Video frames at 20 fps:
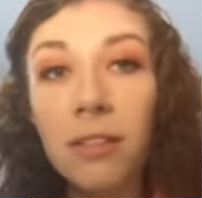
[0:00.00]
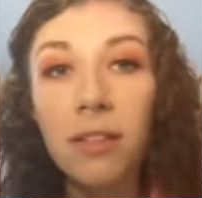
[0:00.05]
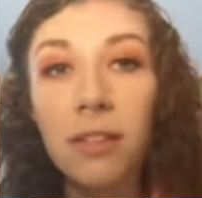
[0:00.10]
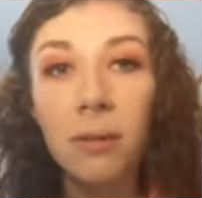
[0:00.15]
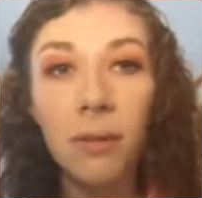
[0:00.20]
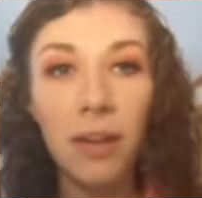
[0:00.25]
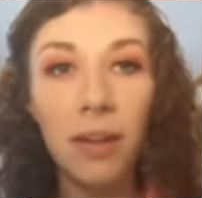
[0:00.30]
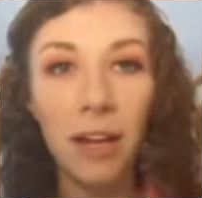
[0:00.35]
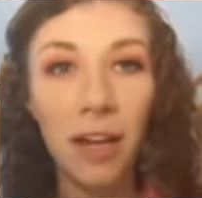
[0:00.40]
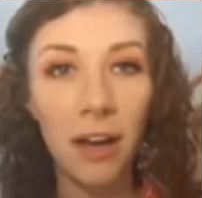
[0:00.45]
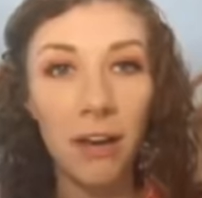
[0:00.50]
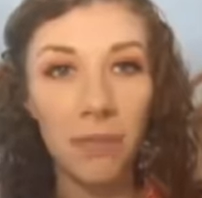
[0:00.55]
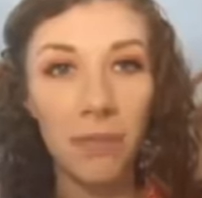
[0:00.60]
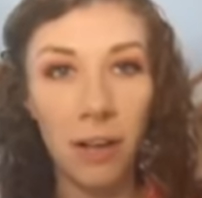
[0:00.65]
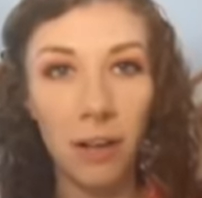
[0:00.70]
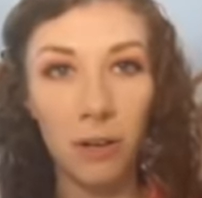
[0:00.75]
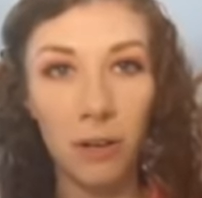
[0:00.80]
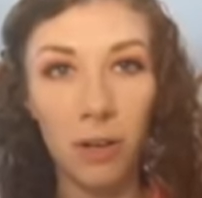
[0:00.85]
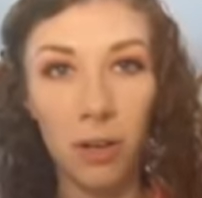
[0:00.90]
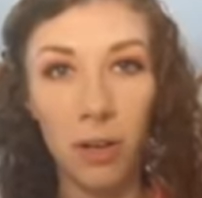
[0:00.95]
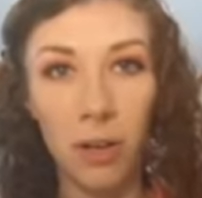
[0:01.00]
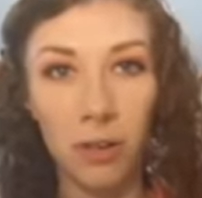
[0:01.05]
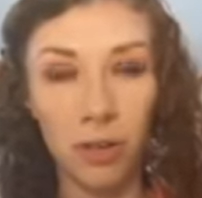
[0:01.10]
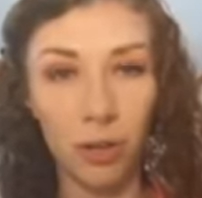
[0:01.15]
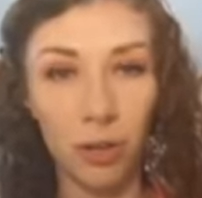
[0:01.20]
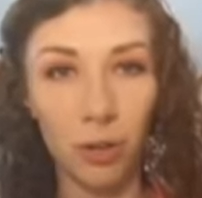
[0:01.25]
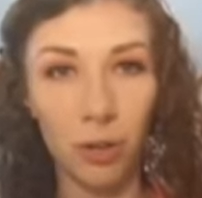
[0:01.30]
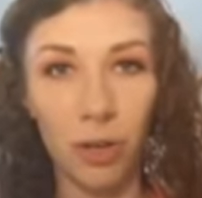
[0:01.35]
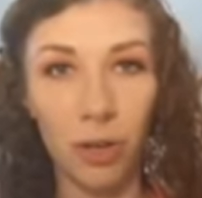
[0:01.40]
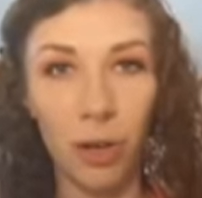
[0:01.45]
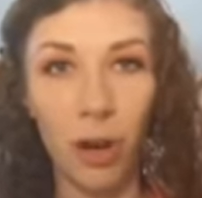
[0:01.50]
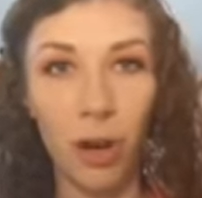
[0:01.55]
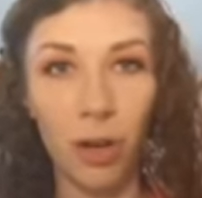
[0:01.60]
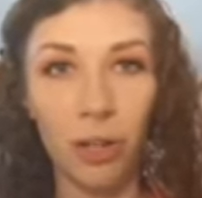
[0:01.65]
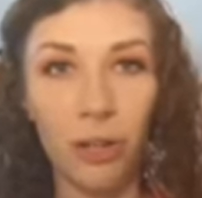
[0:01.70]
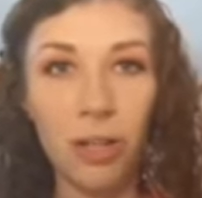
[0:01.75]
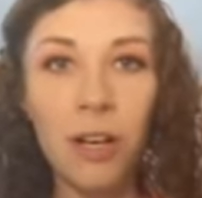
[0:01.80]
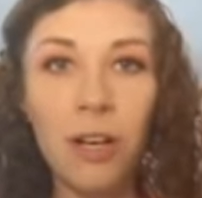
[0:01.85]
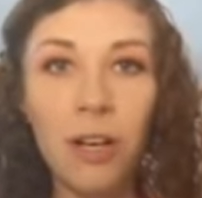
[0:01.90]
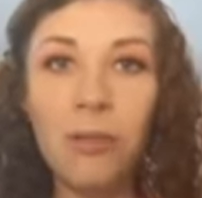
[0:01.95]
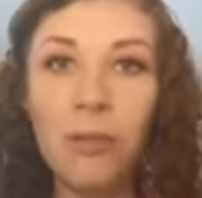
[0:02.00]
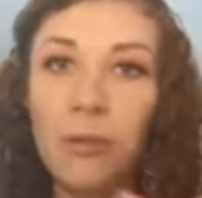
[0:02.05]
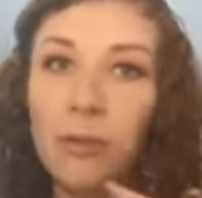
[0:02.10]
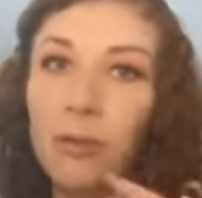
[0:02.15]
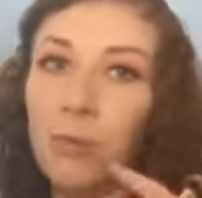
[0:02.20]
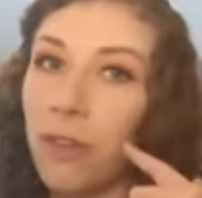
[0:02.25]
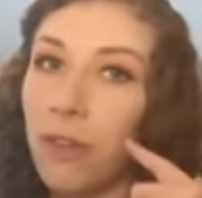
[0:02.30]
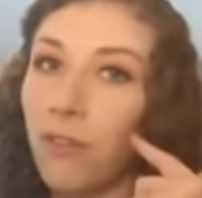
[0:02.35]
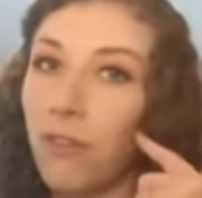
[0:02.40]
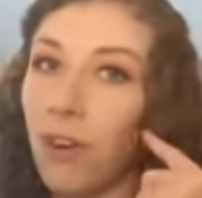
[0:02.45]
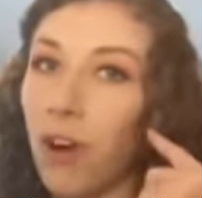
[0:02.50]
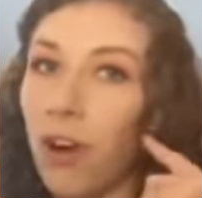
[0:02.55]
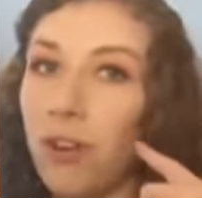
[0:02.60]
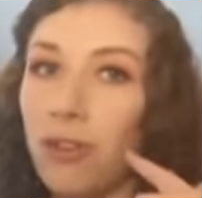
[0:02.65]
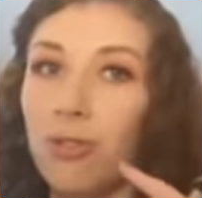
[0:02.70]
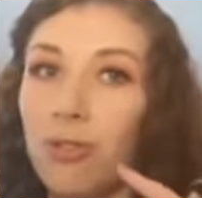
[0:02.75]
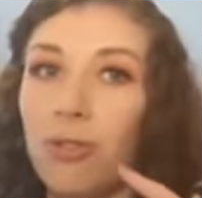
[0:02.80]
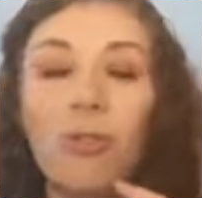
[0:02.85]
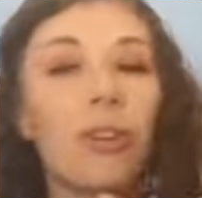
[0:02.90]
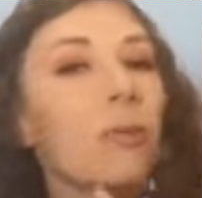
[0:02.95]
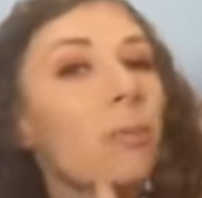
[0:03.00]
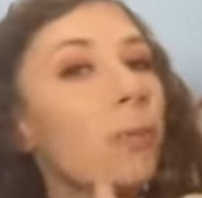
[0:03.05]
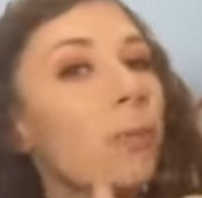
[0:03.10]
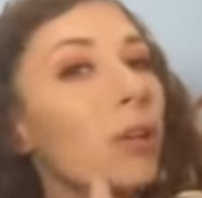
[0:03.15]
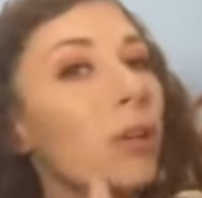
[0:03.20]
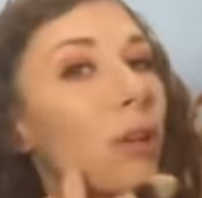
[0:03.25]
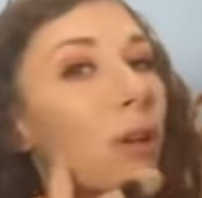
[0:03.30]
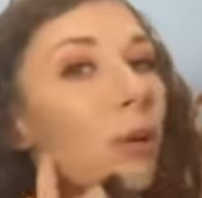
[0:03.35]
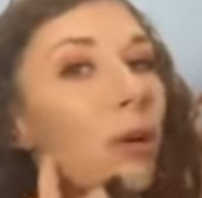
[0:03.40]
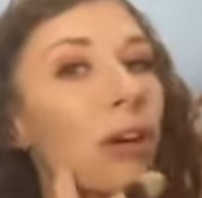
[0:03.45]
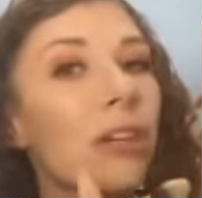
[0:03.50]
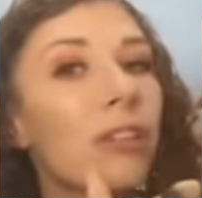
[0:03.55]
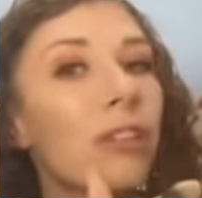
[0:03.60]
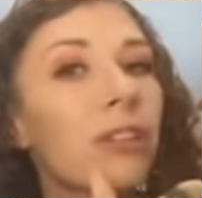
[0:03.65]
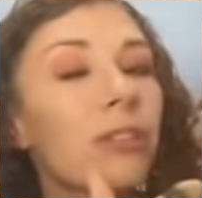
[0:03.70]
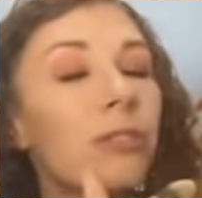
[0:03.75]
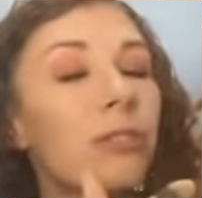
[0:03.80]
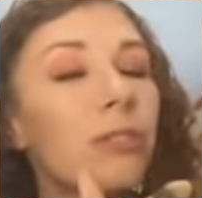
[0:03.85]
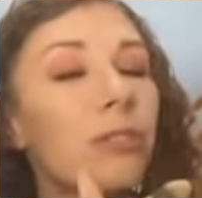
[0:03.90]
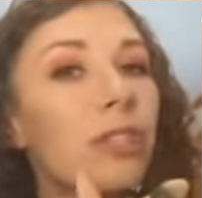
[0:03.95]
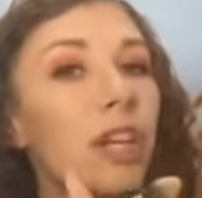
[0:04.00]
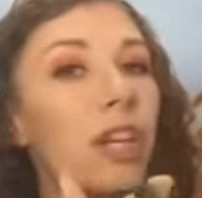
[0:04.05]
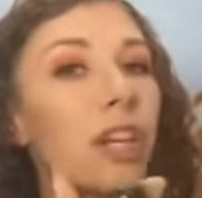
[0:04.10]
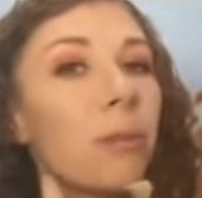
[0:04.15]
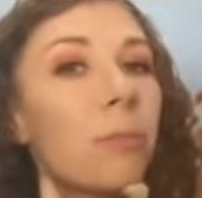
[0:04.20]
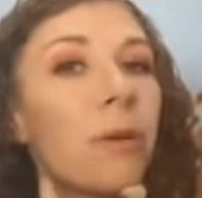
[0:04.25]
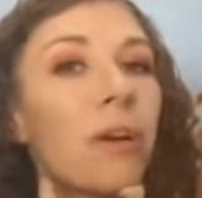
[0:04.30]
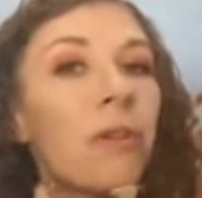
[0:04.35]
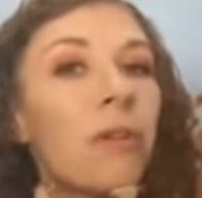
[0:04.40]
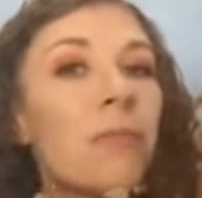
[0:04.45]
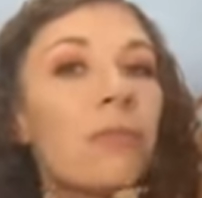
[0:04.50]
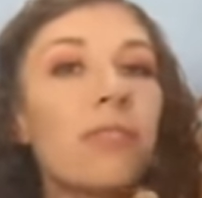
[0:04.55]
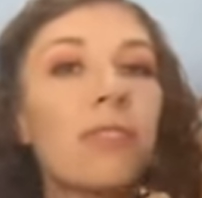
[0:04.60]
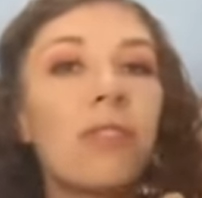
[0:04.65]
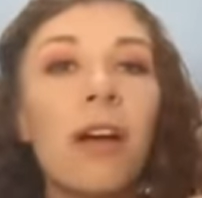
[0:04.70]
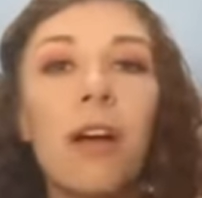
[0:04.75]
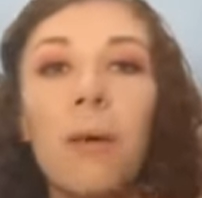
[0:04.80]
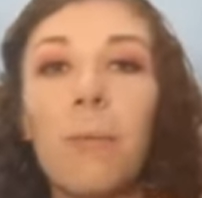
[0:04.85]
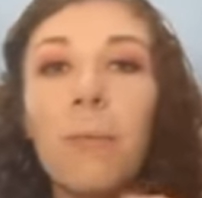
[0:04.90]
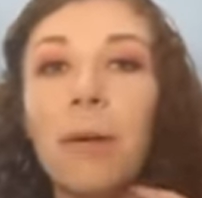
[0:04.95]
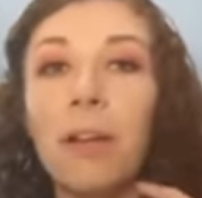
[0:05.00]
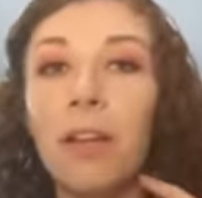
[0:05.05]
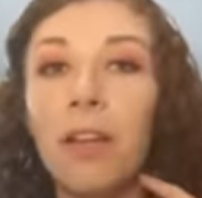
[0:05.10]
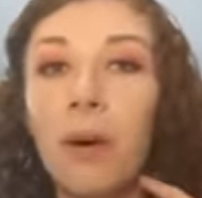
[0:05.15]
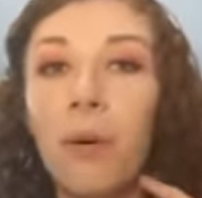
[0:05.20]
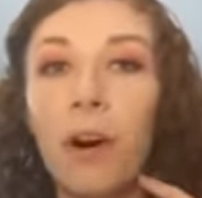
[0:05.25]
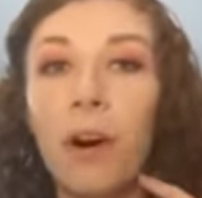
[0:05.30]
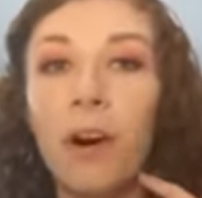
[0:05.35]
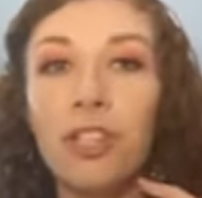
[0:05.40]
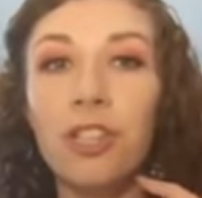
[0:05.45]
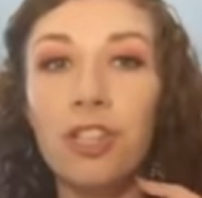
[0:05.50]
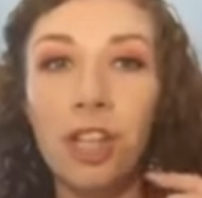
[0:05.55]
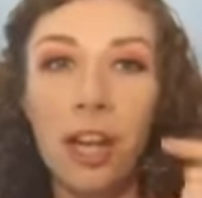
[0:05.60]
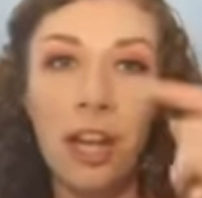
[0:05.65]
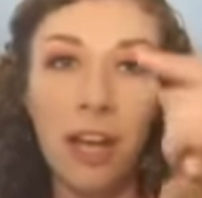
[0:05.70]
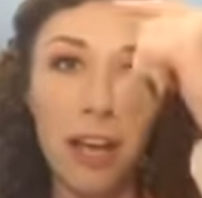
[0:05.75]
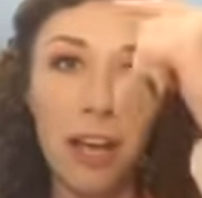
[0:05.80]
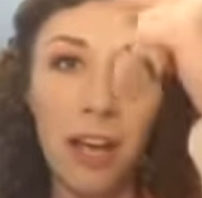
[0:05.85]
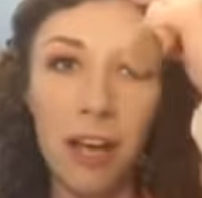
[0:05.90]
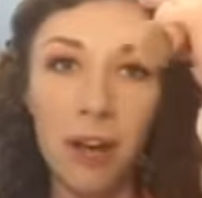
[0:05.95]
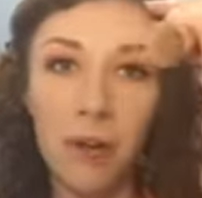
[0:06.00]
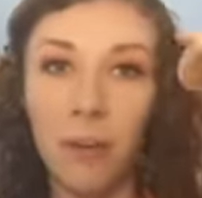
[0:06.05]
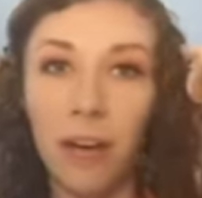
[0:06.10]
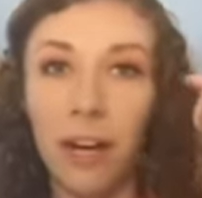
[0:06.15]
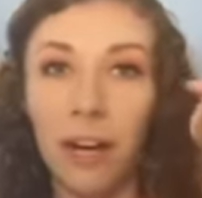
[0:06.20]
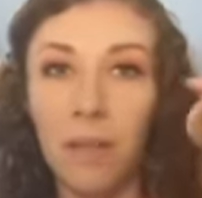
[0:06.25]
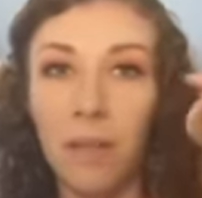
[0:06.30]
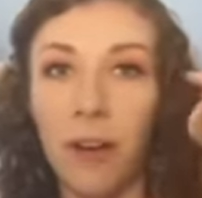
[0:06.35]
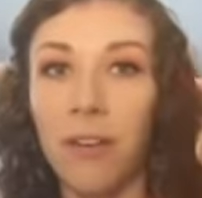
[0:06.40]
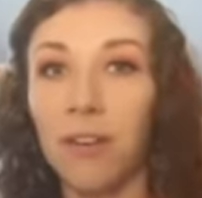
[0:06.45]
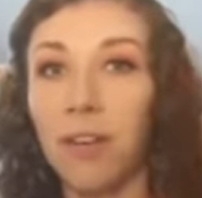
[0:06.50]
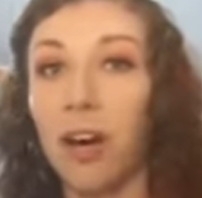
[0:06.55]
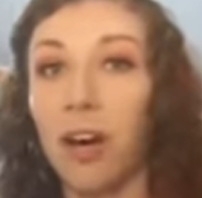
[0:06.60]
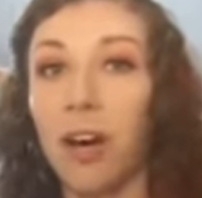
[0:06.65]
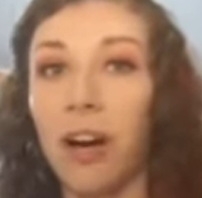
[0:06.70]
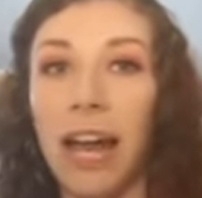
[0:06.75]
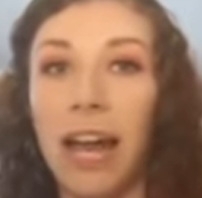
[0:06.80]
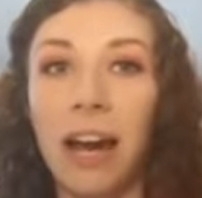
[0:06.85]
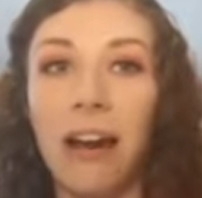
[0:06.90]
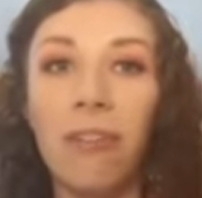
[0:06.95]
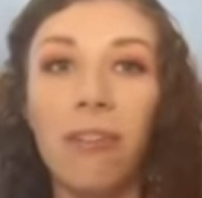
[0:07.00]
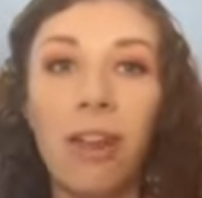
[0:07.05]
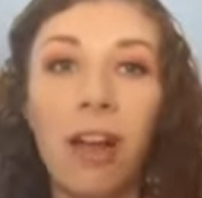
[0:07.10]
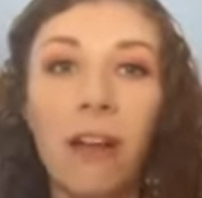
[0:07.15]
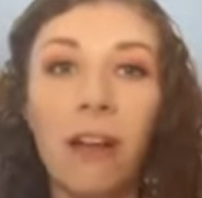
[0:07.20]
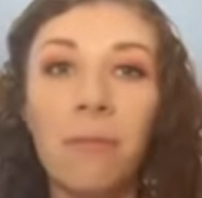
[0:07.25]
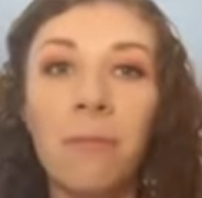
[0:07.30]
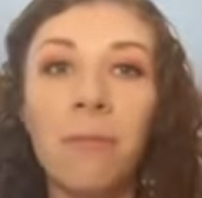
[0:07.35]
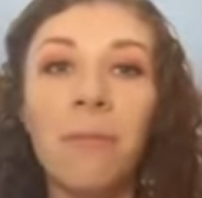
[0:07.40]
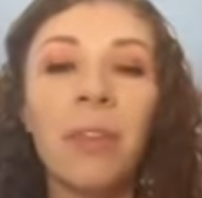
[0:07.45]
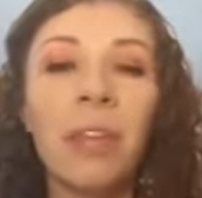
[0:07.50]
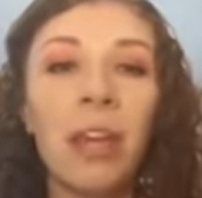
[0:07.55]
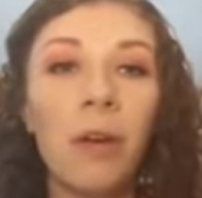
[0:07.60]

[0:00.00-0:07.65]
So we have now contoured our nose, we've contoured below our cheekbones, below our chin, and right around our hairline.